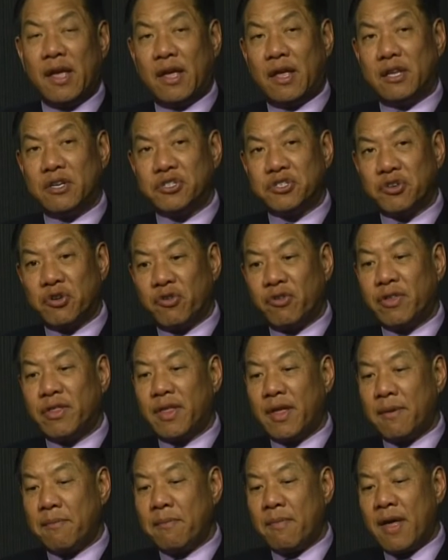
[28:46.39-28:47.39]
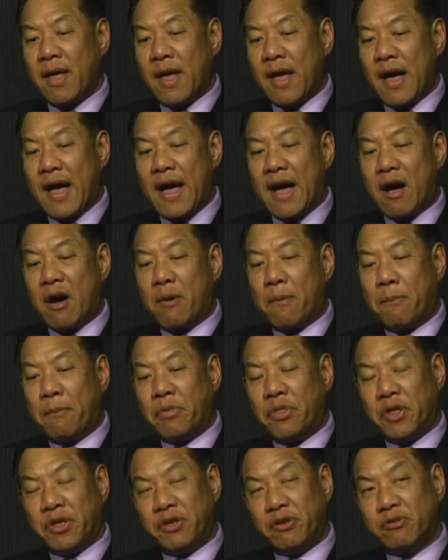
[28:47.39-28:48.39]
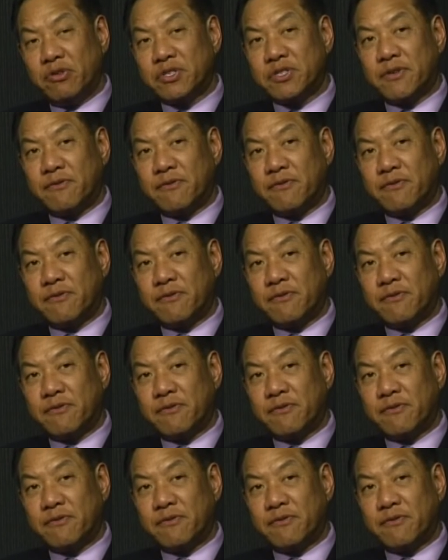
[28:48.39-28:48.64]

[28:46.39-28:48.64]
and showing them how the use